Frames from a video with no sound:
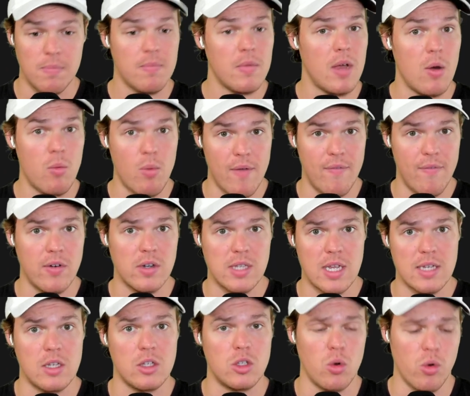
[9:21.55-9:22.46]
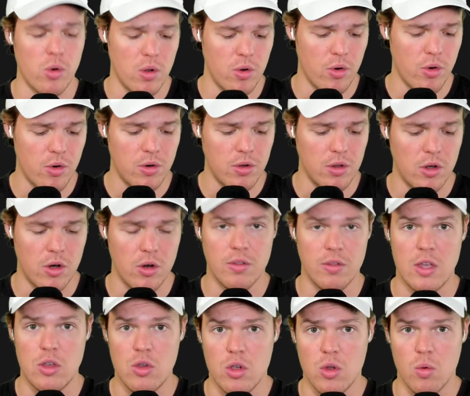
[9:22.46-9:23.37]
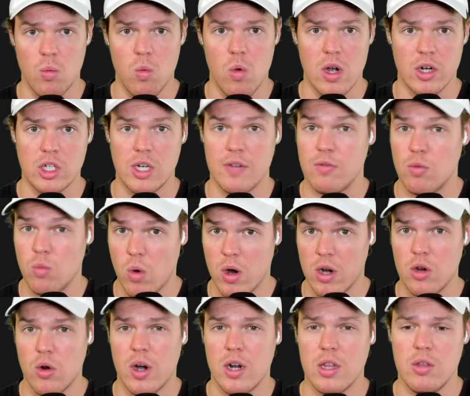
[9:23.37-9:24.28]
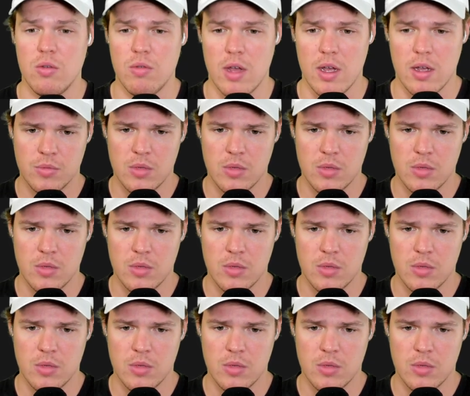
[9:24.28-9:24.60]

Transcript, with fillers: I referenced that tutorial earlier that you could watch if you want to know how to do that.